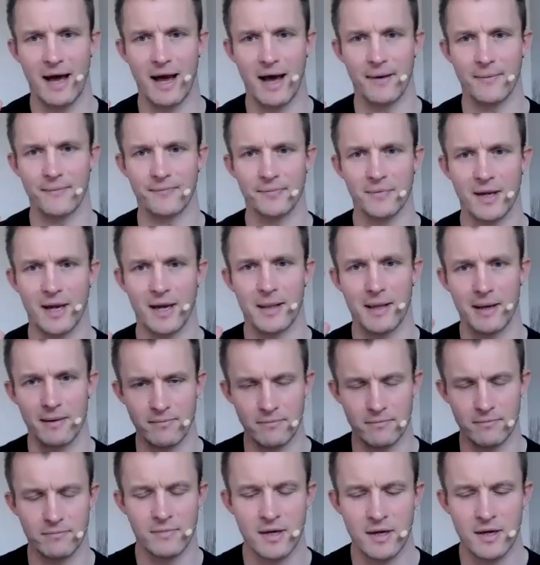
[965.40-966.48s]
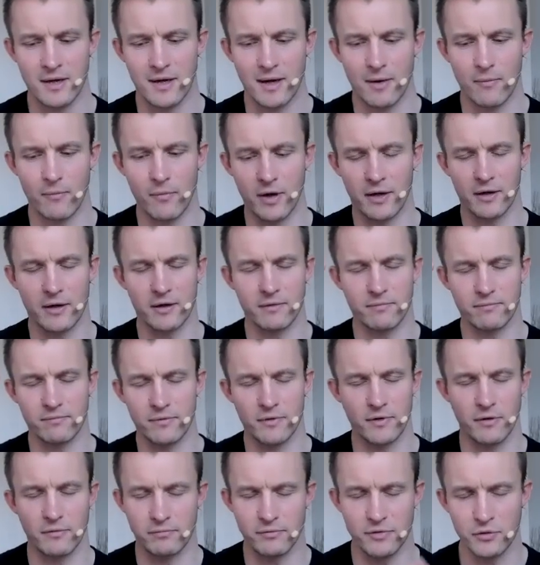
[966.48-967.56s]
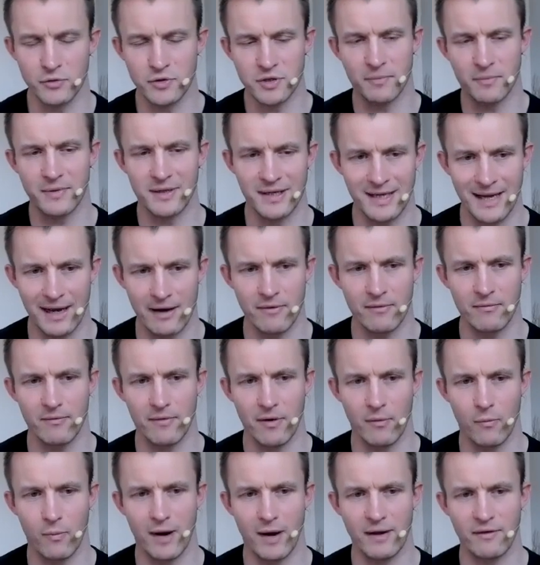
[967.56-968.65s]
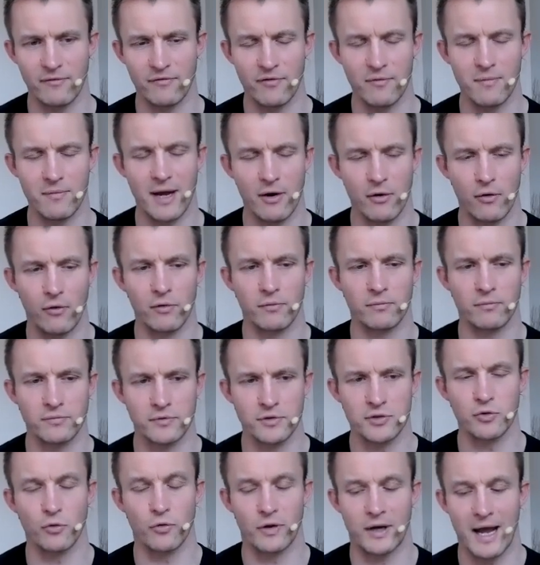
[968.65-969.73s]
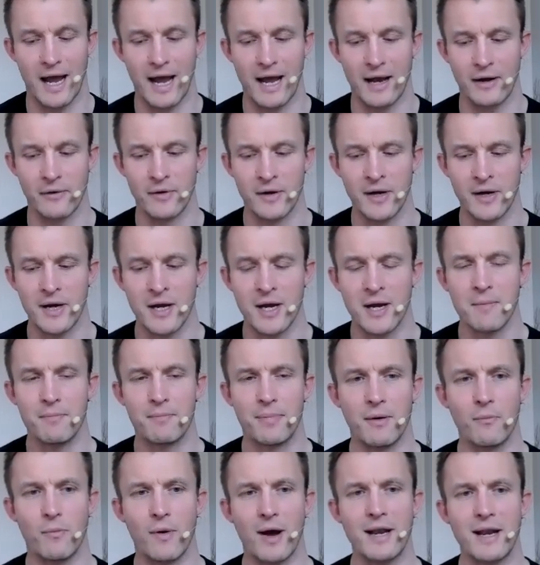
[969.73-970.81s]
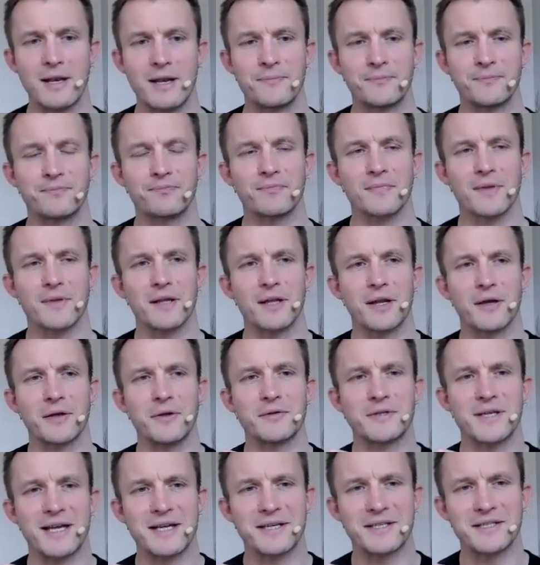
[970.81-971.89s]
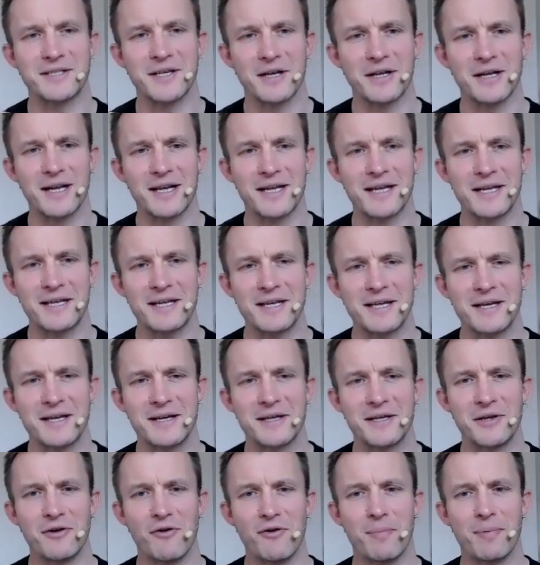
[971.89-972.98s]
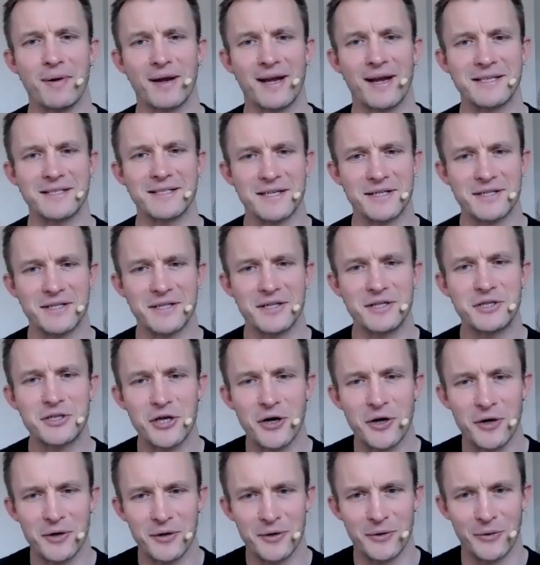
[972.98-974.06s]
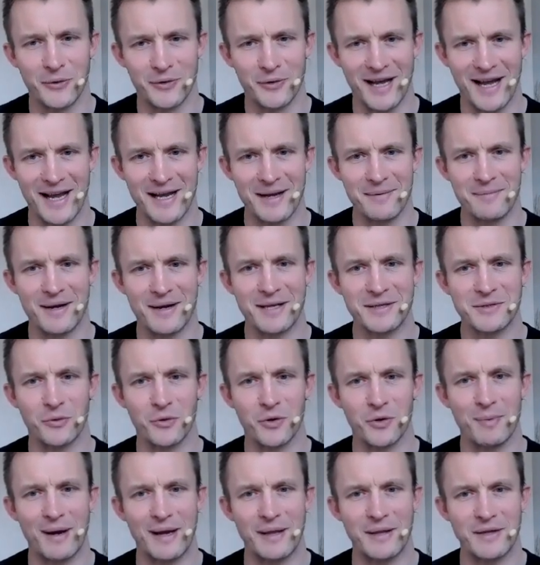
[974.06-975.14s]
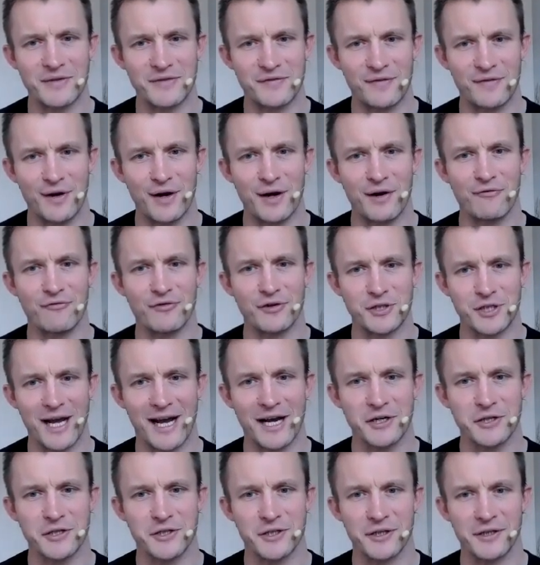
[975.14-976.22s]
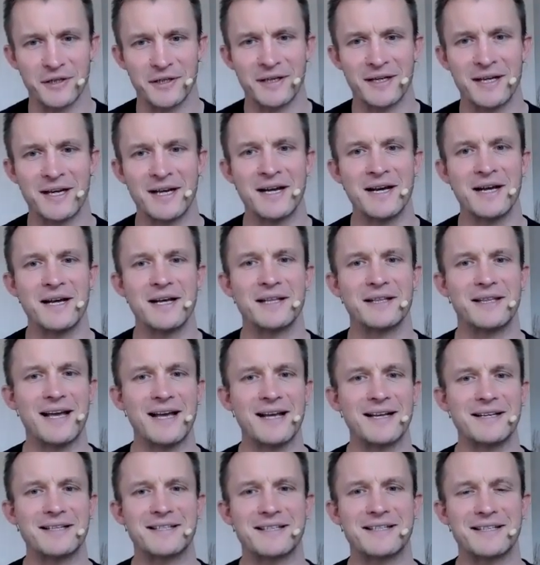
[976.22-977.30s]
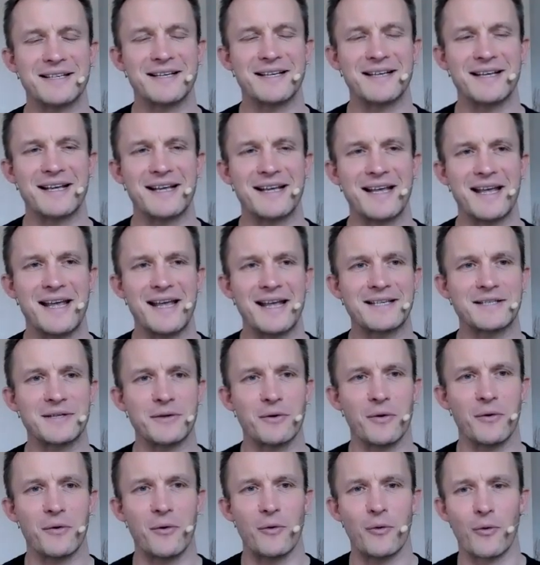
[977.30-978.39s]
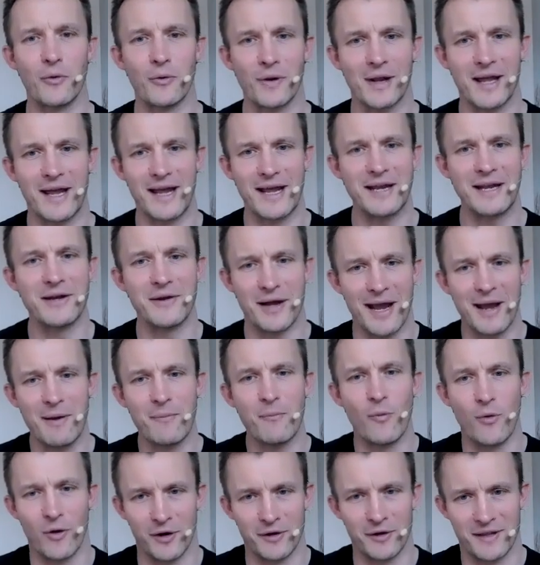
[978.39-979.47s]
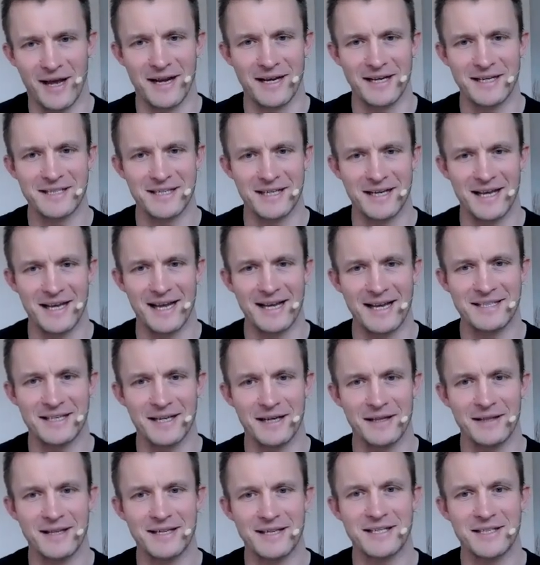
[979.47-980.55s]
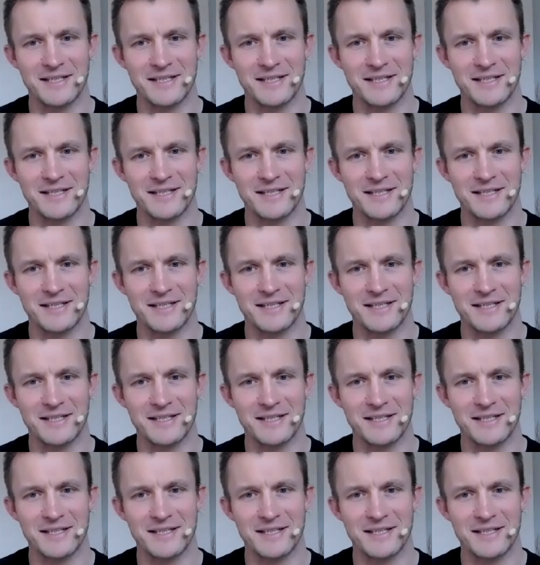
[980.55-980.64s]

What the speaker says: that. And we're going to, do something to get away from it or sort it out. But when, like you say, suddenly you're up against this internal game and it's all about this fear of rejection, there's it's all inward then, isn't it? It's like this